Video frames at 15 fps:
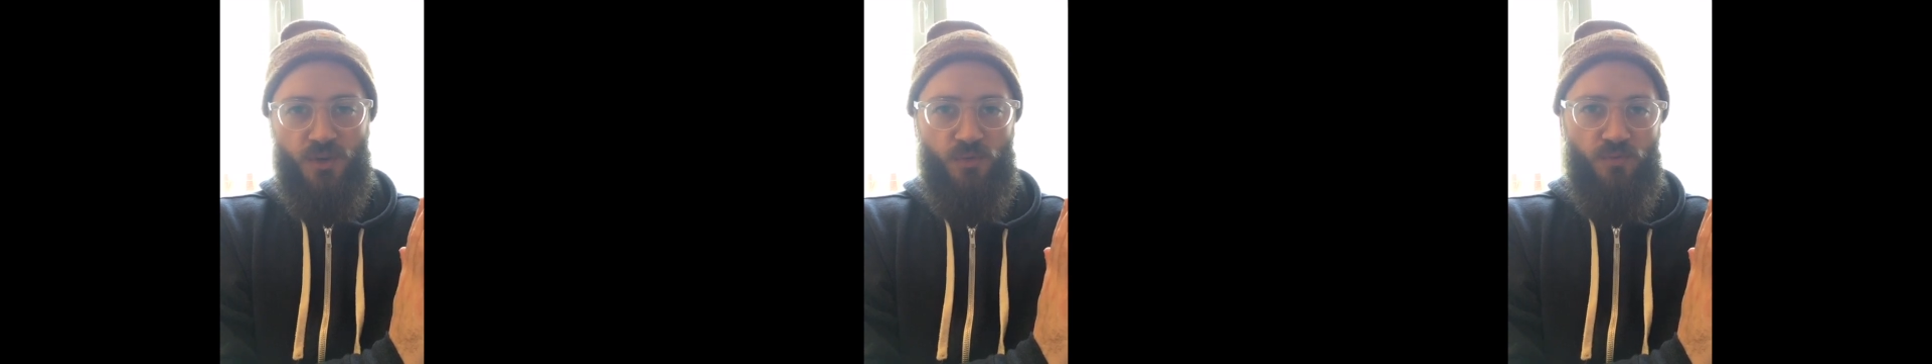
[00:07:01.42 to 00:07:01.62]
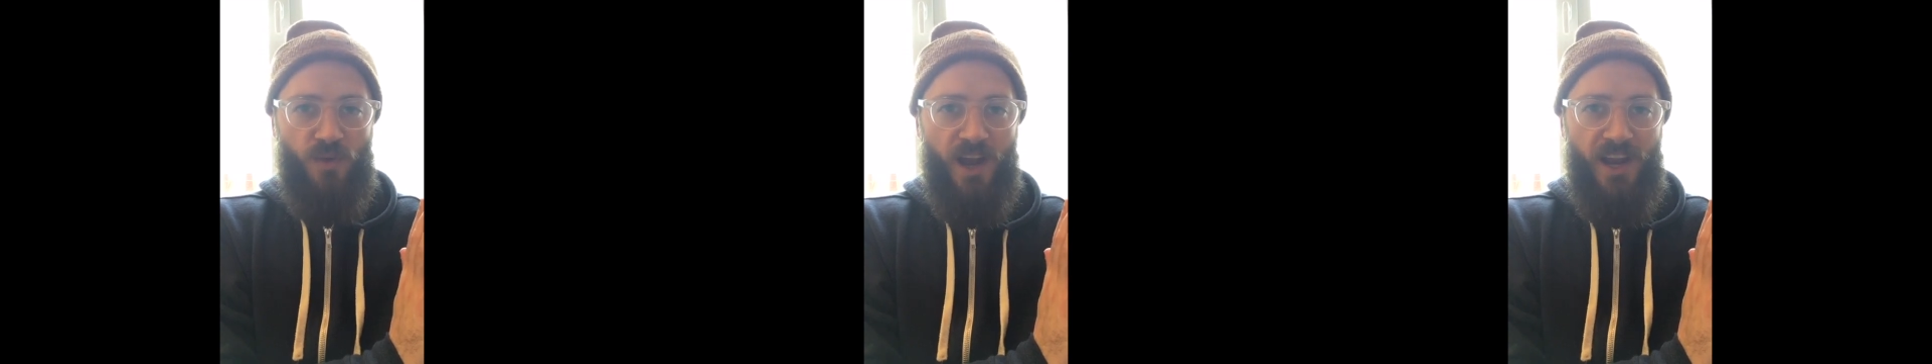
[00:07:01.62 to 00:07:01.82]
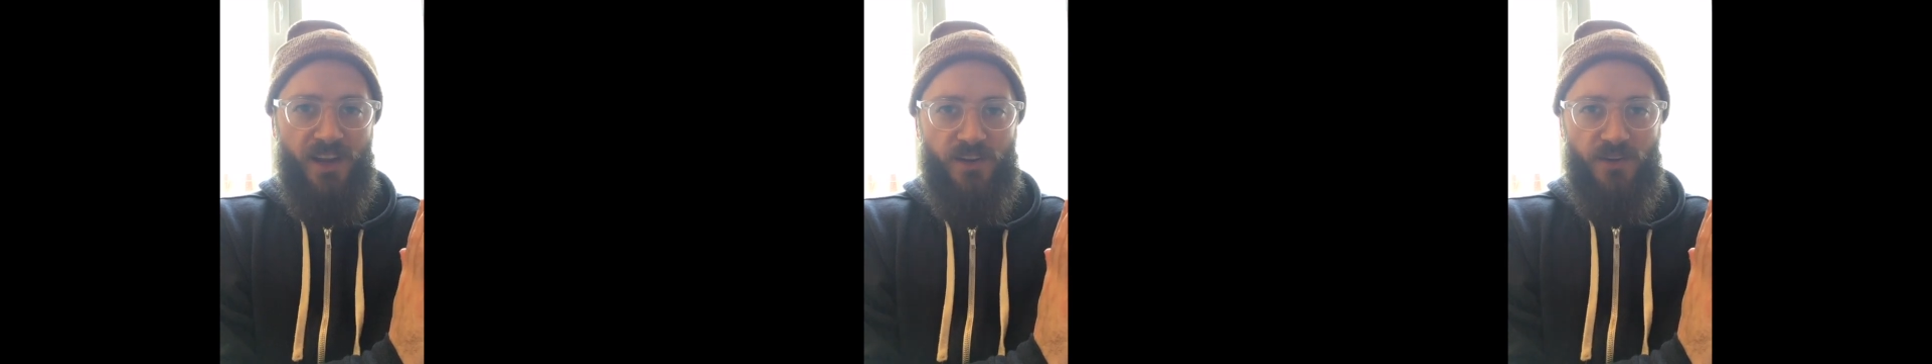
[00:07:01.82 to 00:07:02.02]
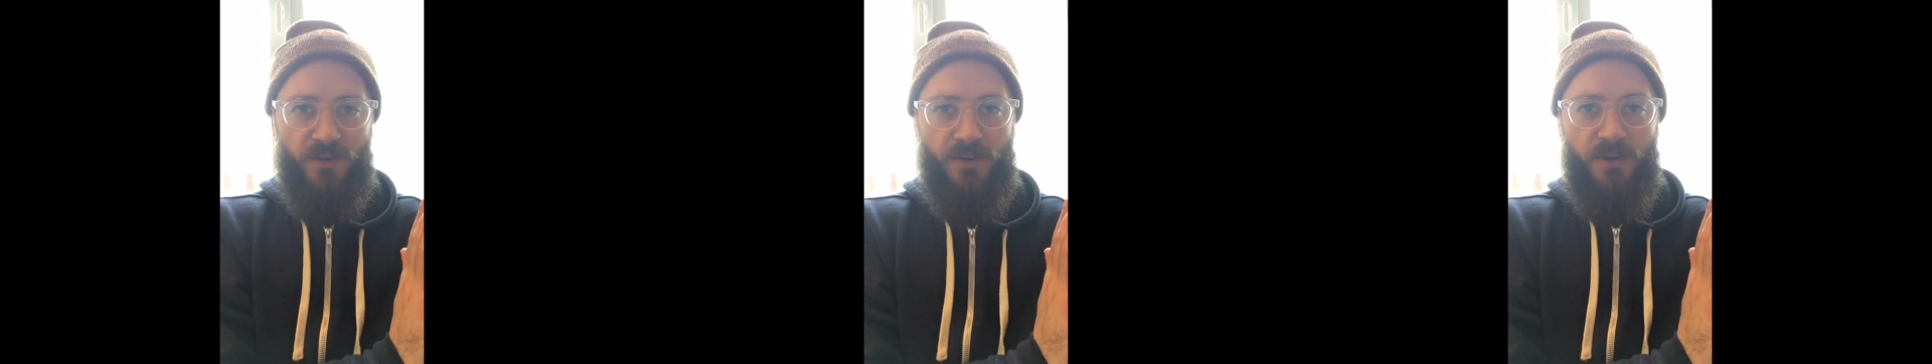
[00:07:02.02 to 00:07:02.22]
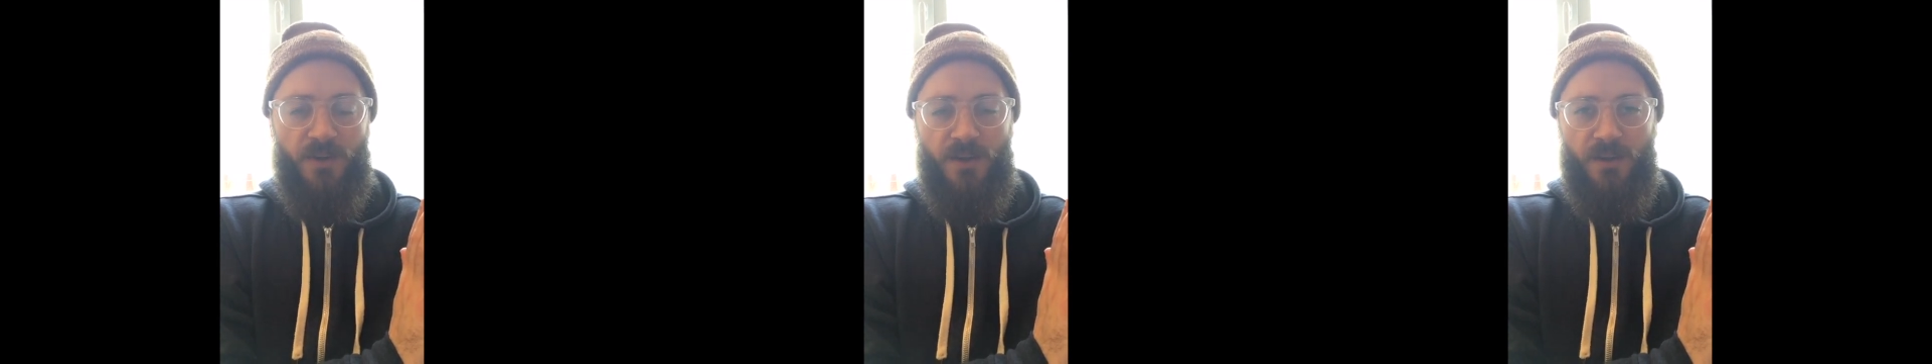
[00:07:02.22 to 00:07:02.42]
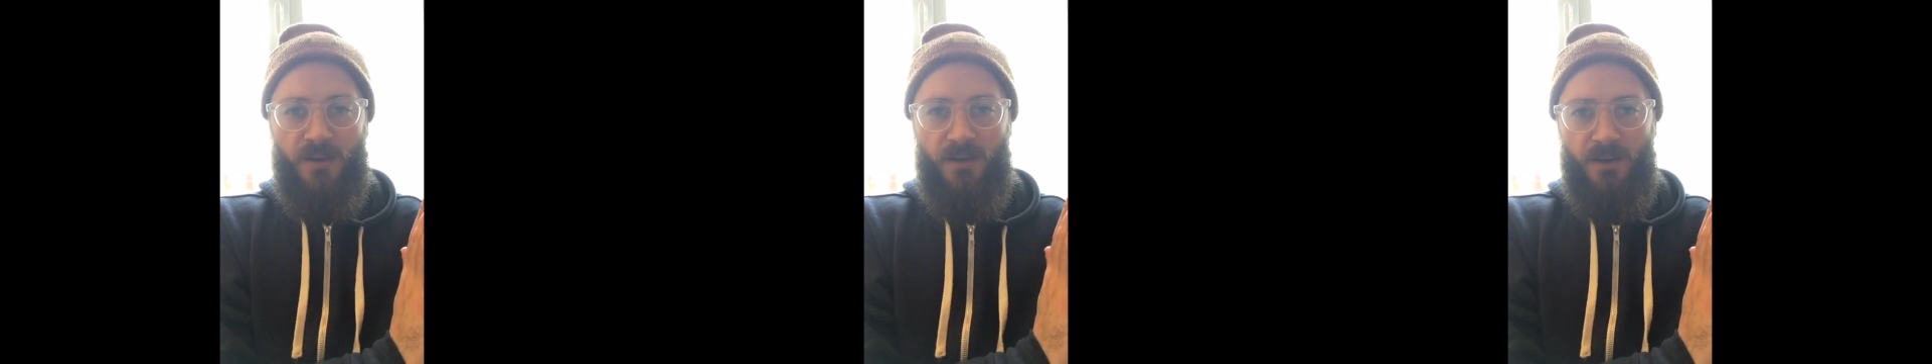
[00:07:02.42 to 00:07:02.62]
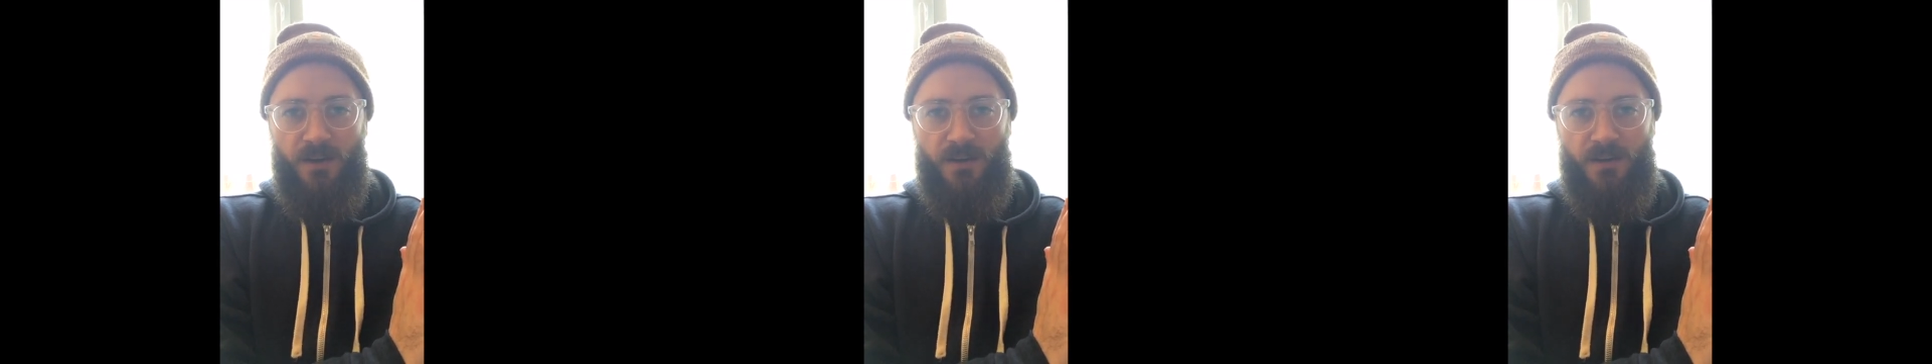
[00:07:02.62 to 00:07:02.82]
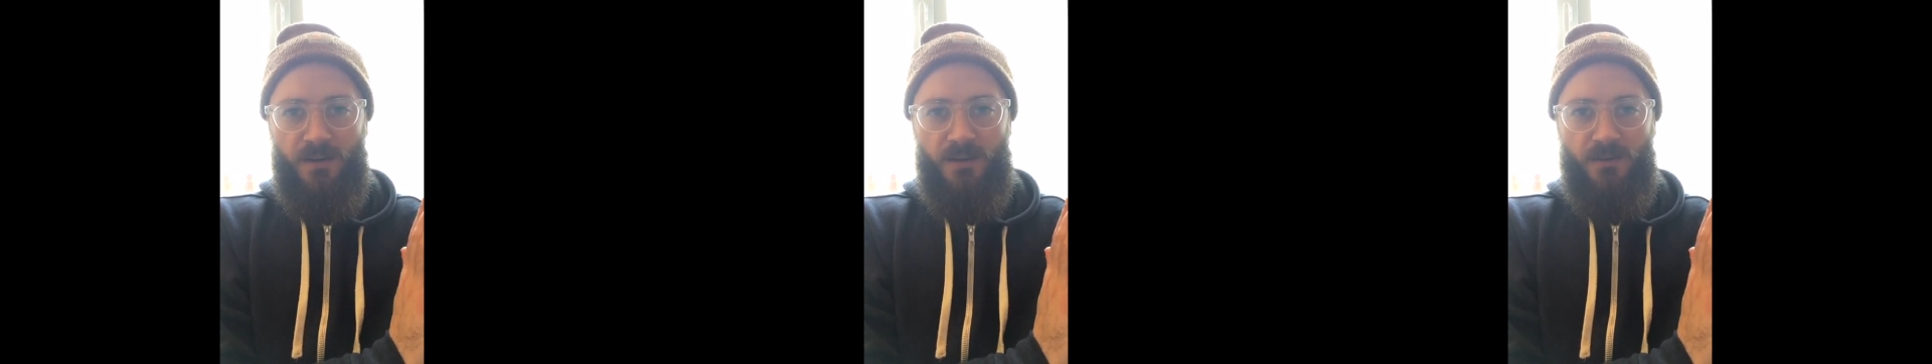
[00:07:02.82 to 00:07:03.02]
your writer
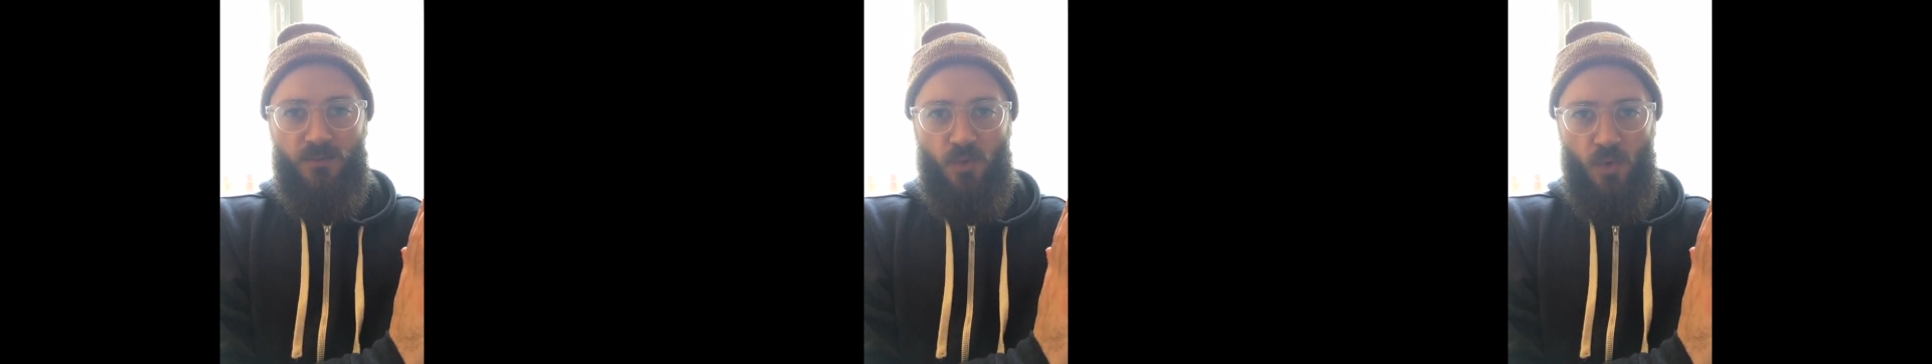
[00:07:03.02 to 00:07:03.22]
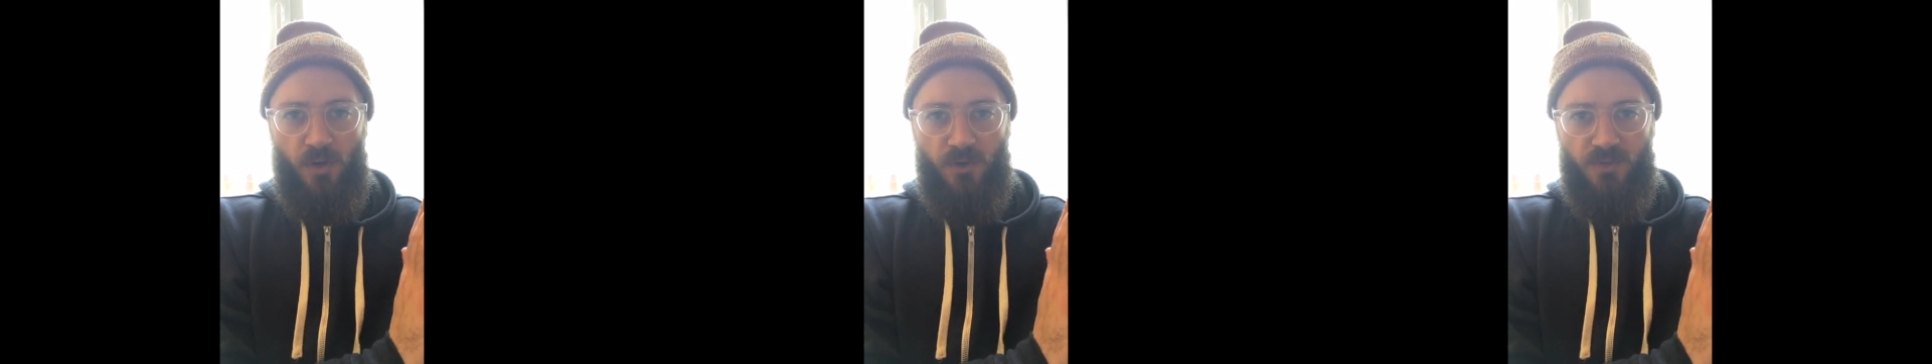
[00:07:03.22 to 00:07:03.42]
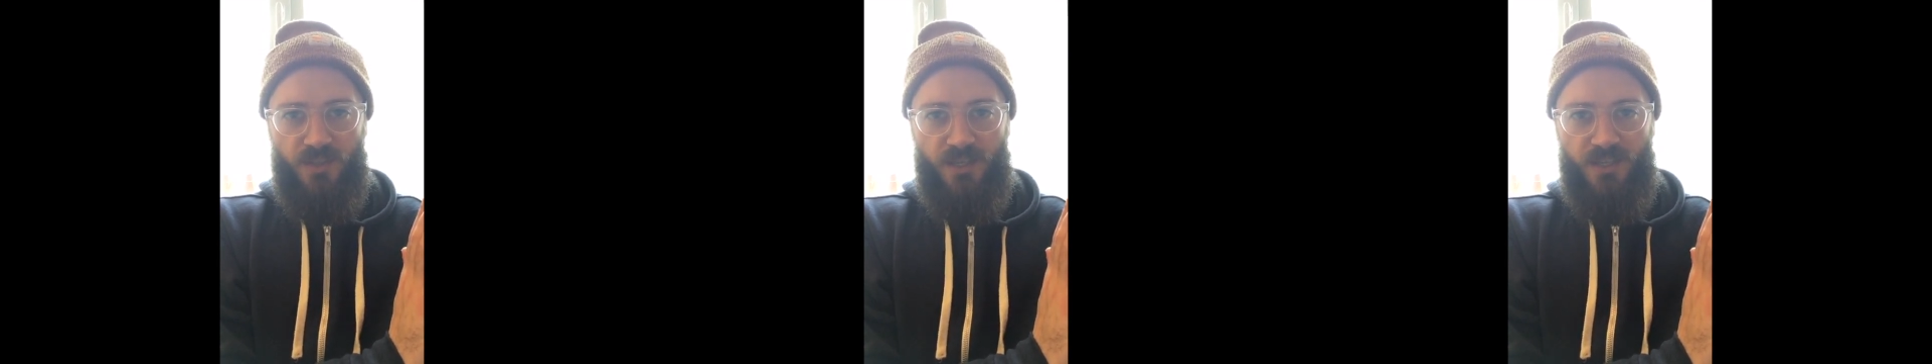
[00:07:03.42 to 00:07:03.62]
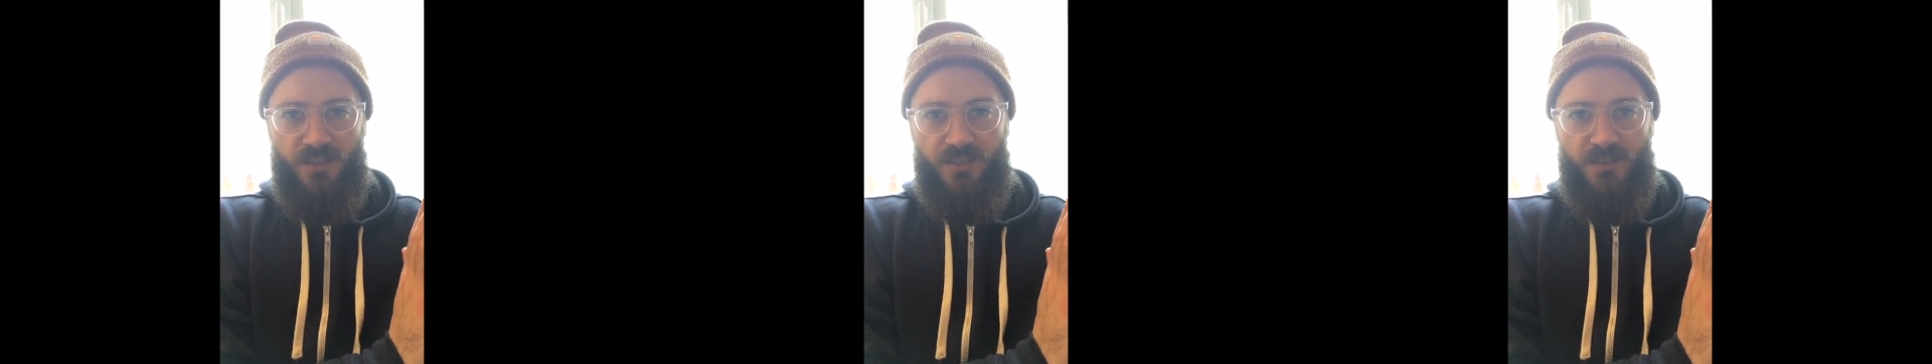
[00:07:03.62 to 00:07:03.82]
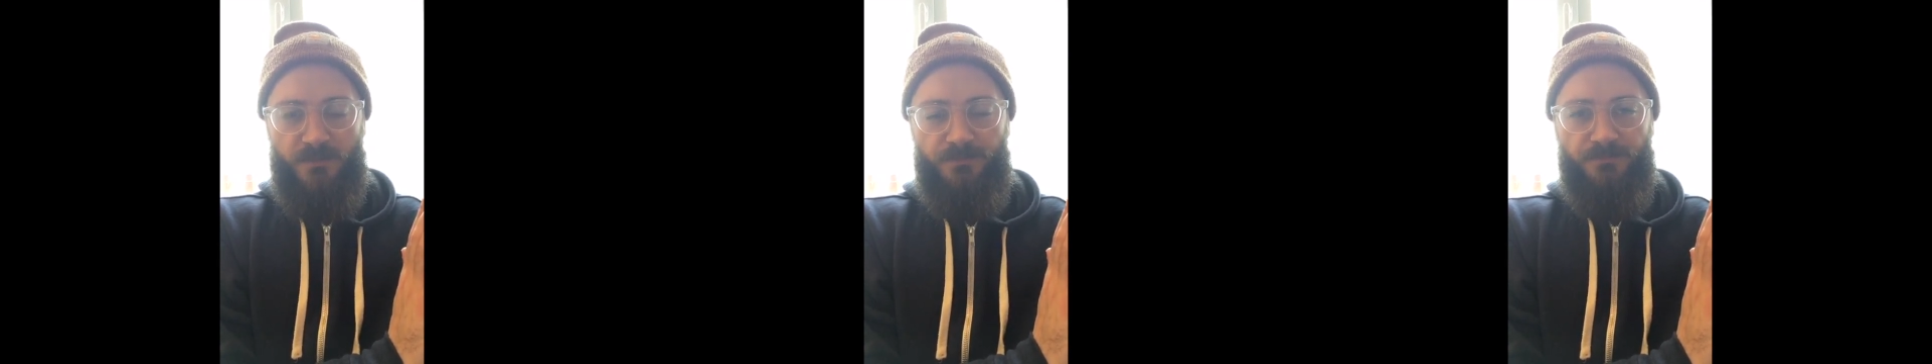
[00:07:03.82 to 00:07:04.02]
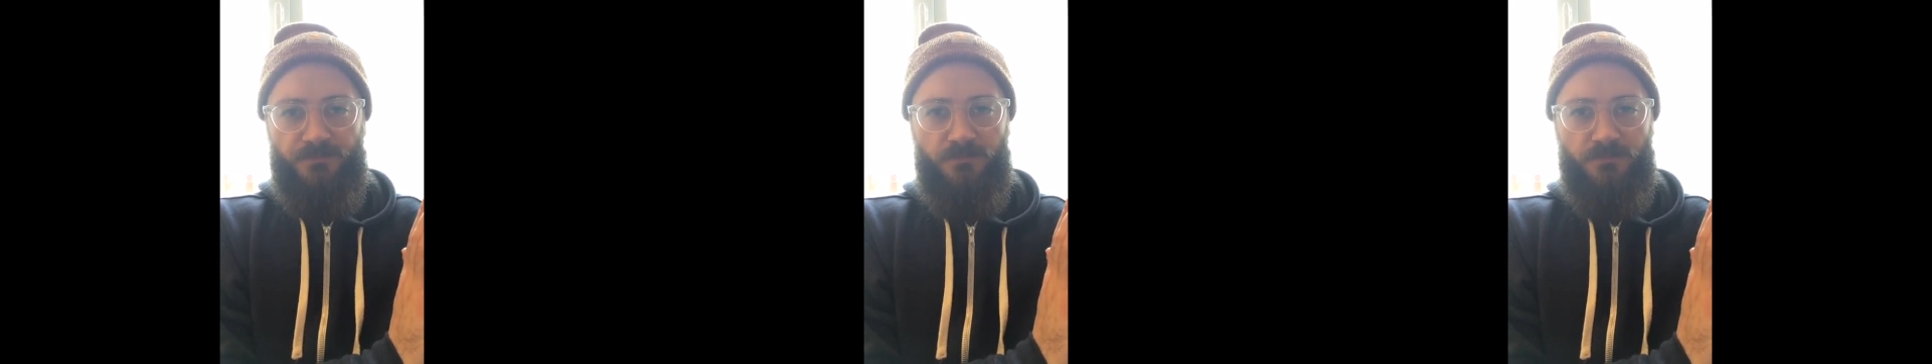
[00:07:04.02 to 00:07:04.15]
royalties.